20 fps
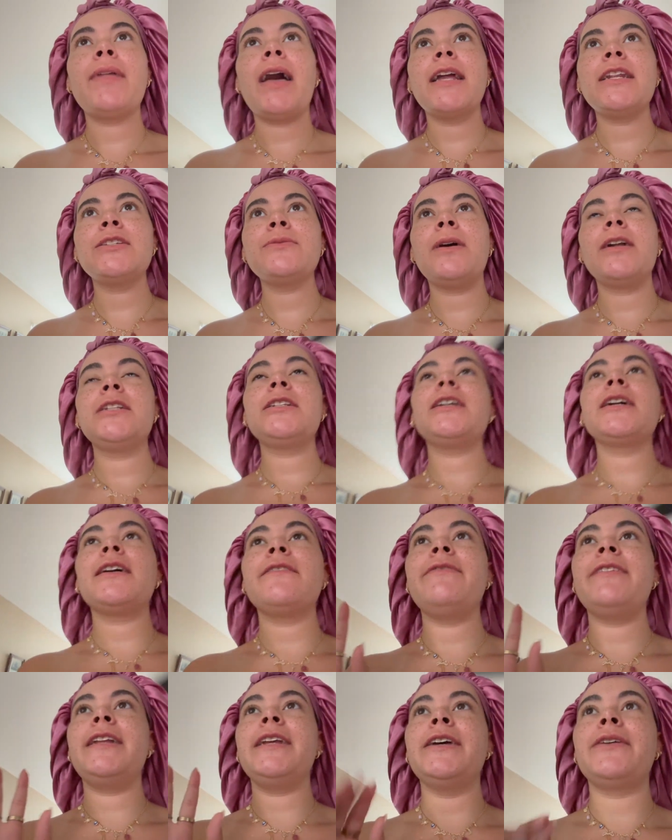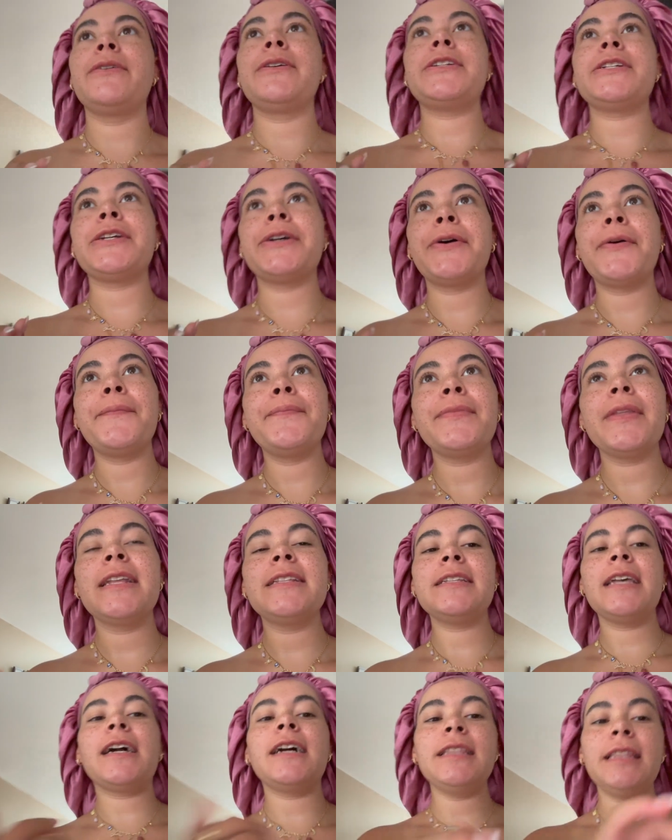I just watched like a video or two.
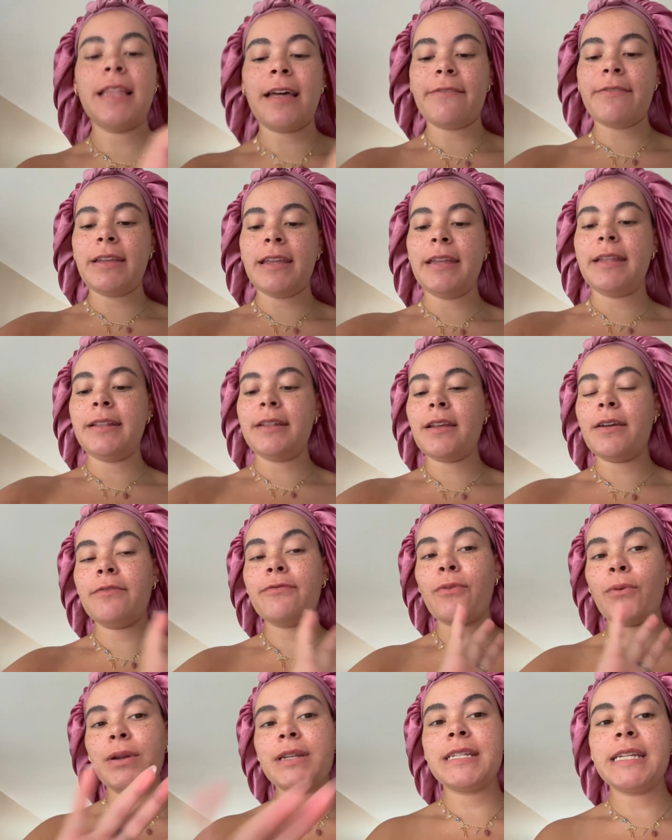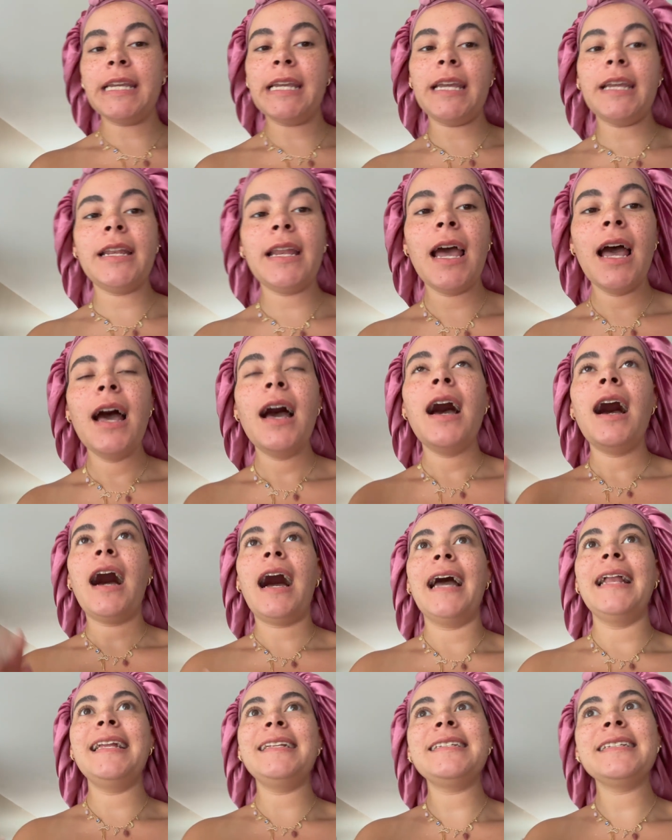It's like 11, 14.
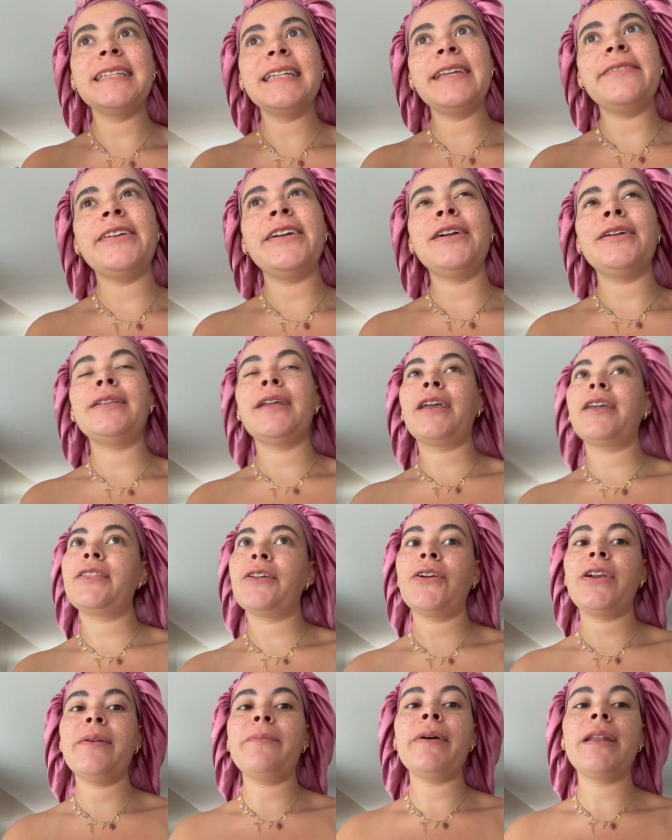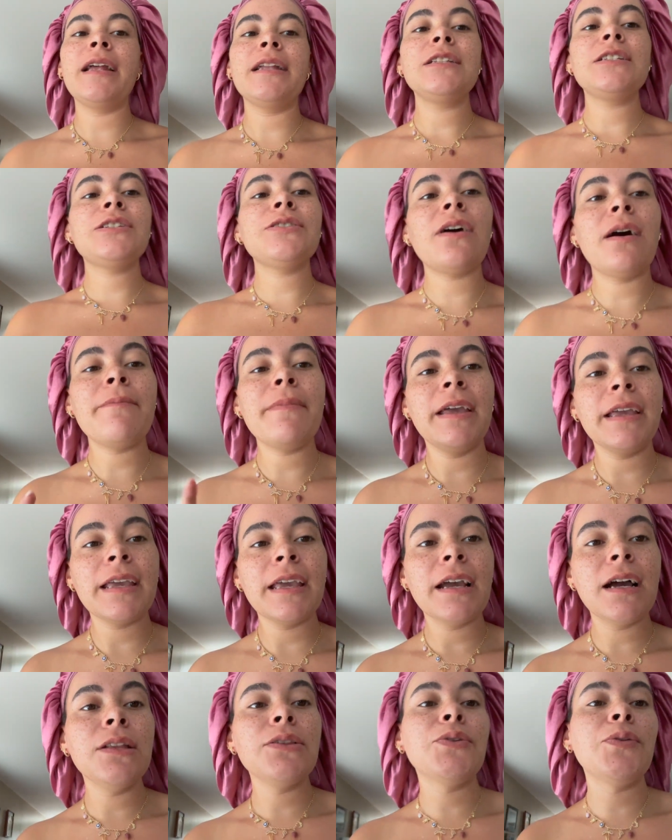I need to leave here in like 30 minutes, so I'm
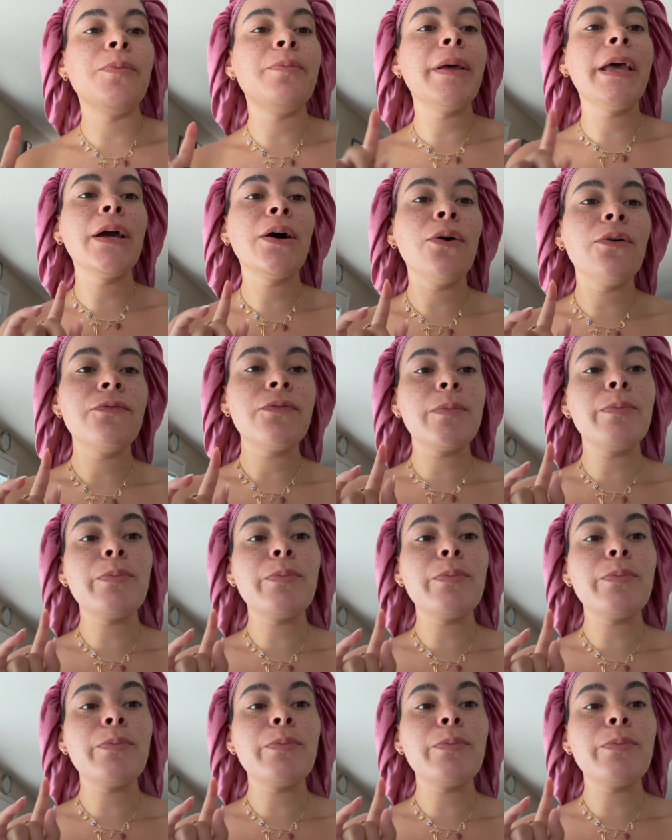making a little bagel for